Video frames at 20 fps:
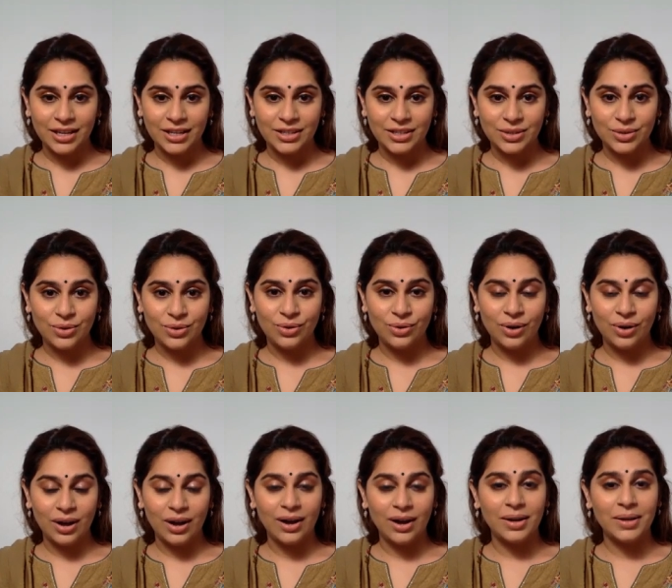So
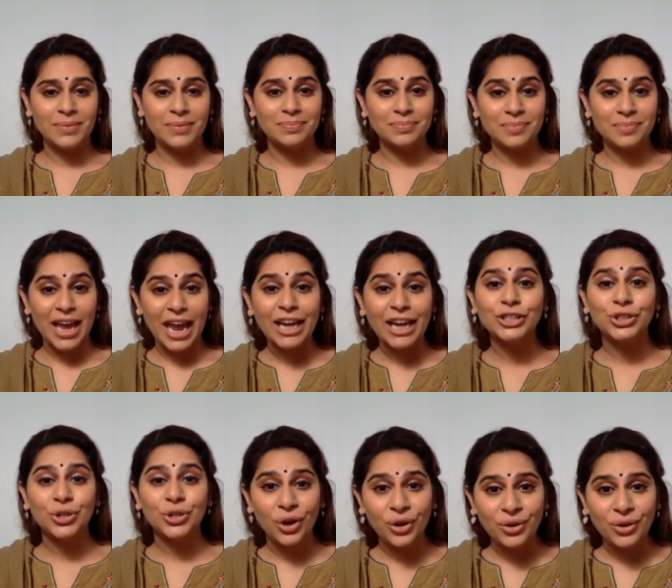enjoy
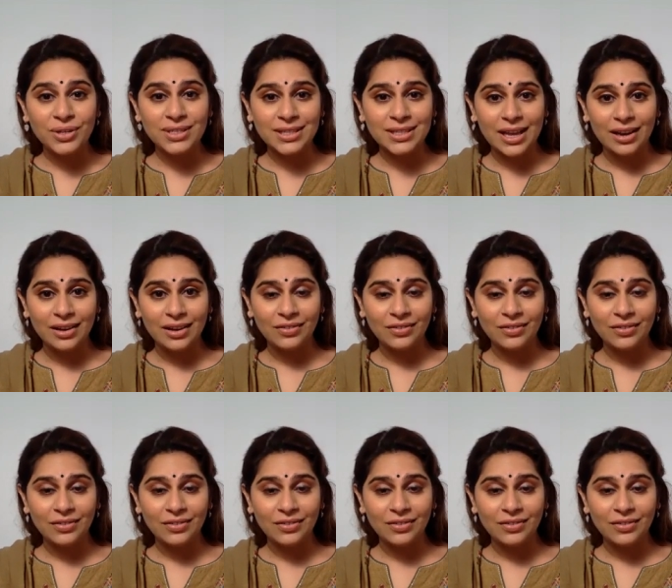yourself,
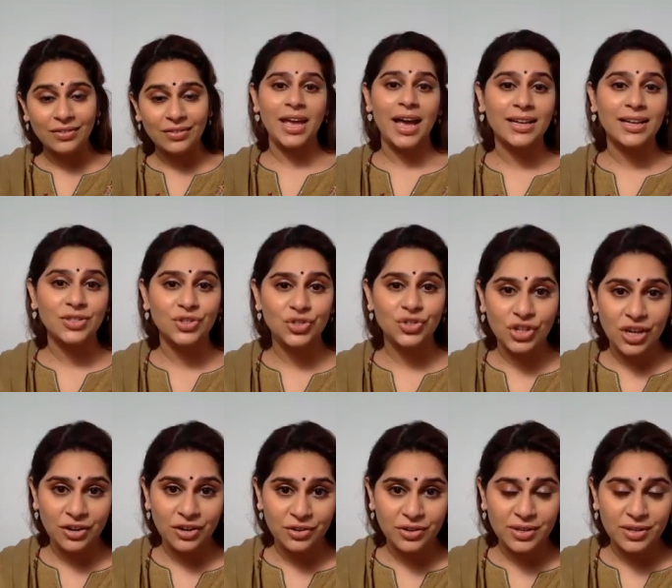be as
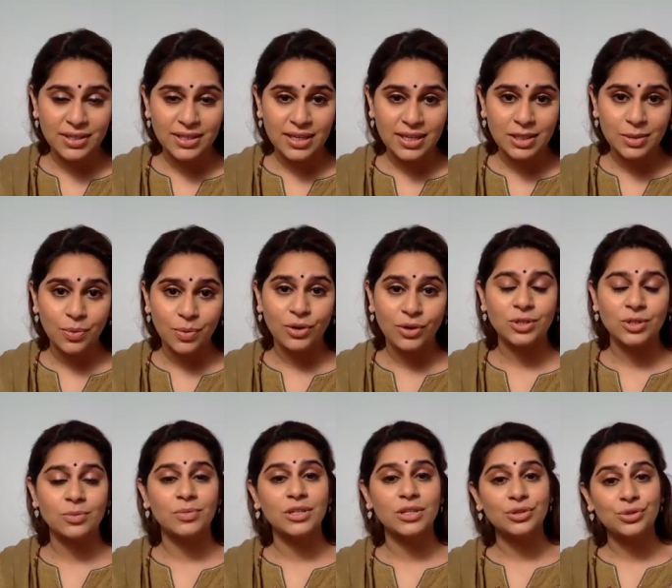generous as
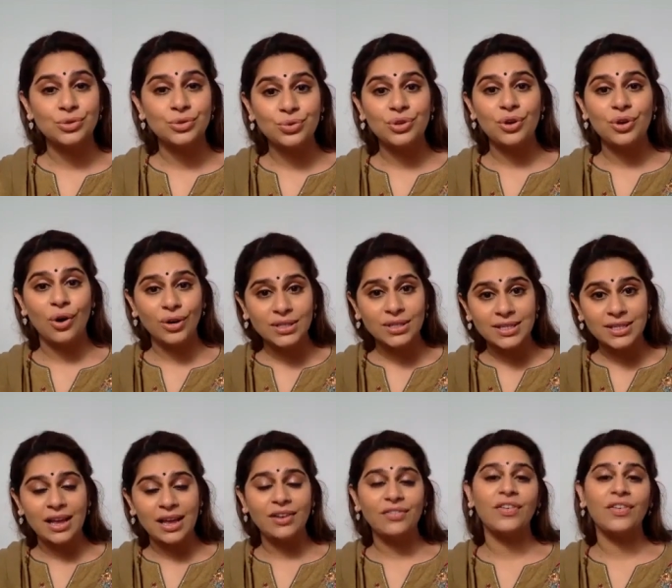possible to
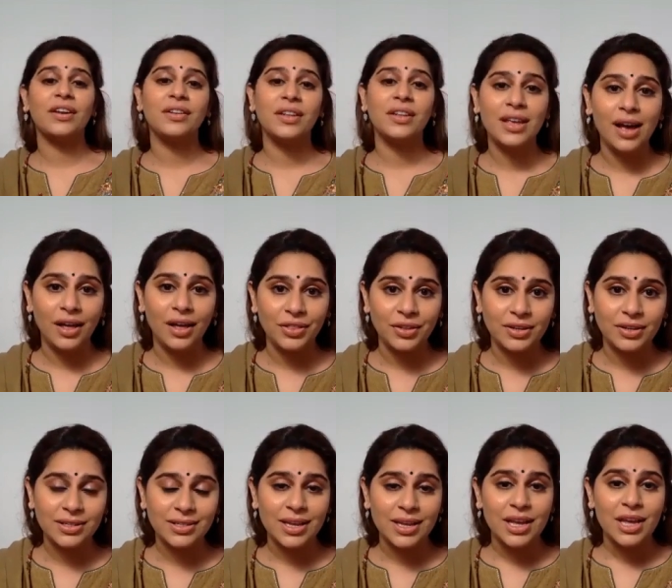yourself and the others,
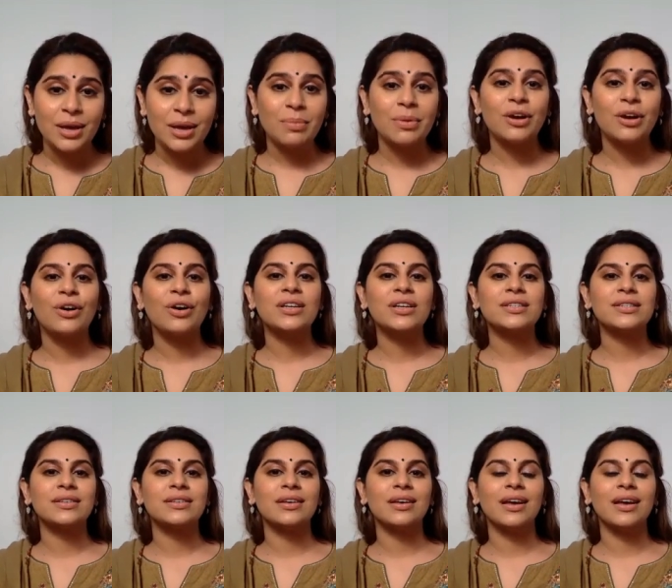because
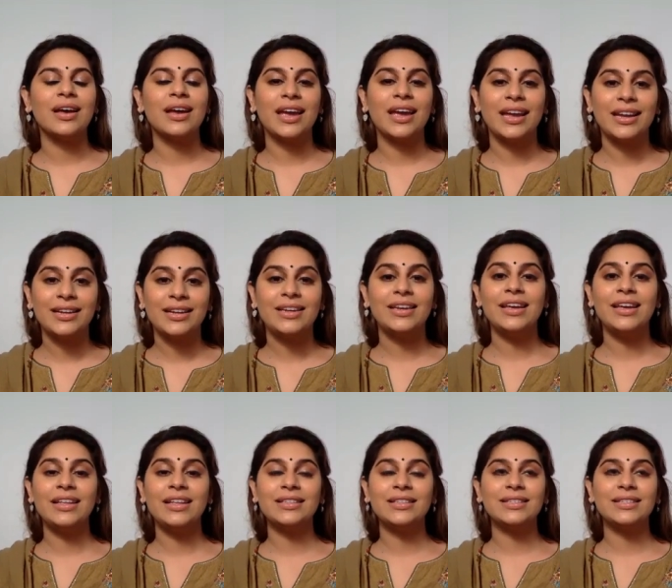
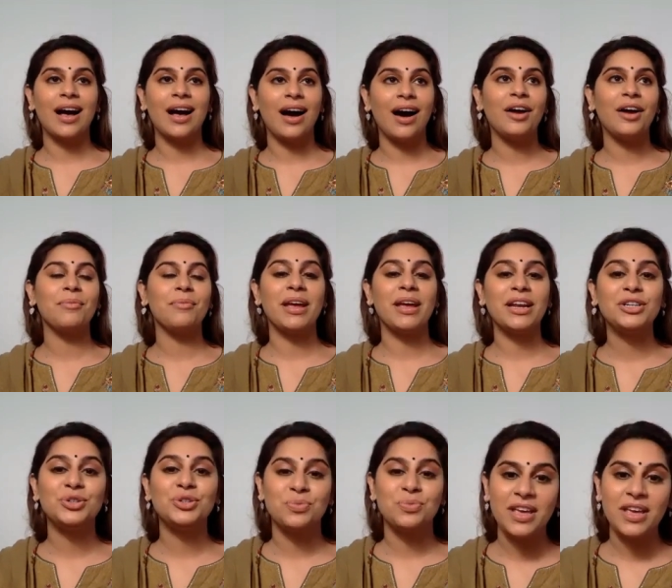Indians are meant to
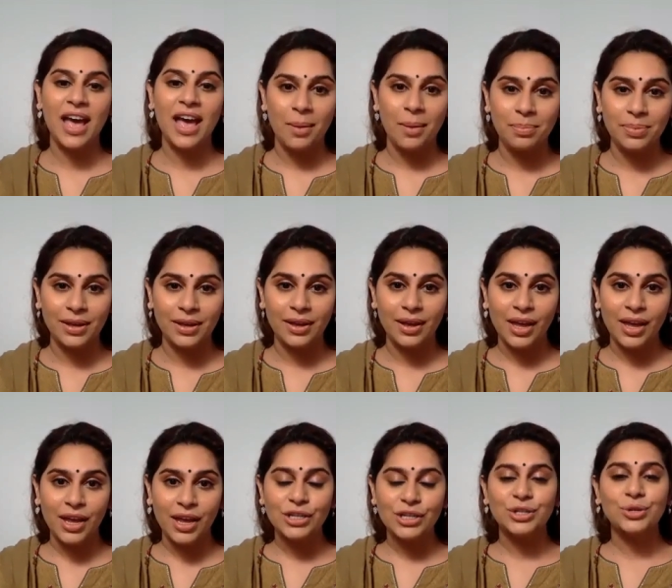be happy.
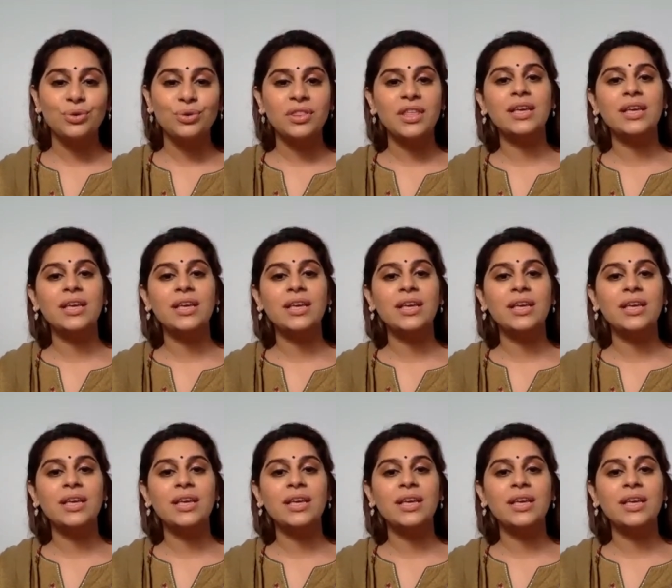Do things that
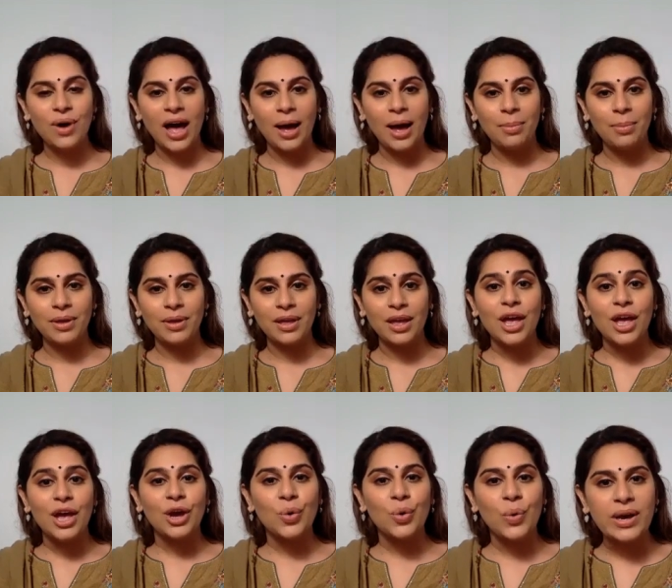make you happy.
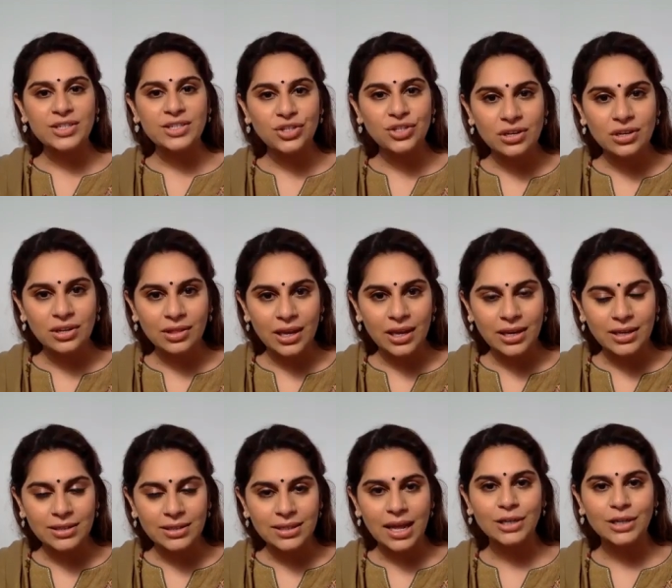Question things
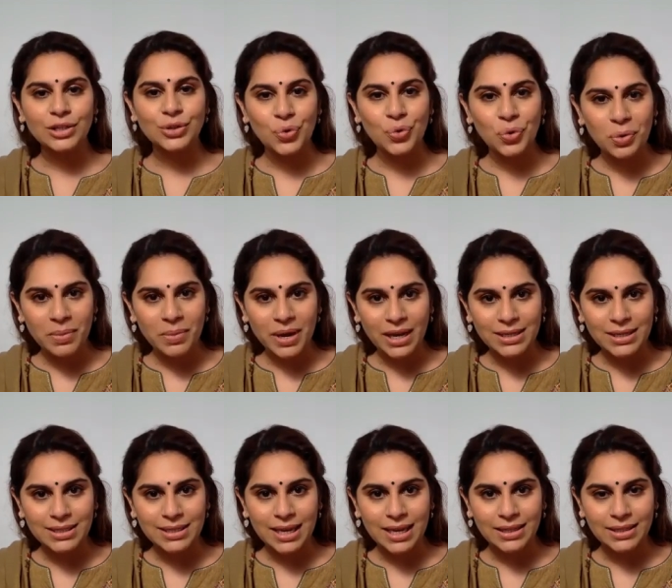that don't make
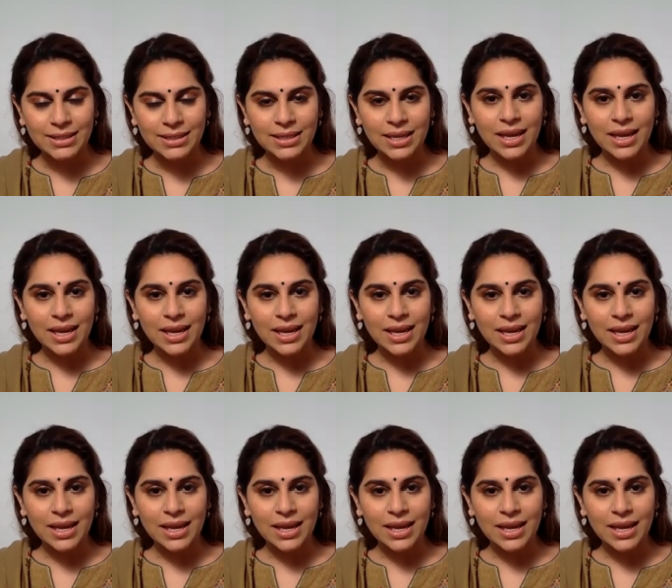sense.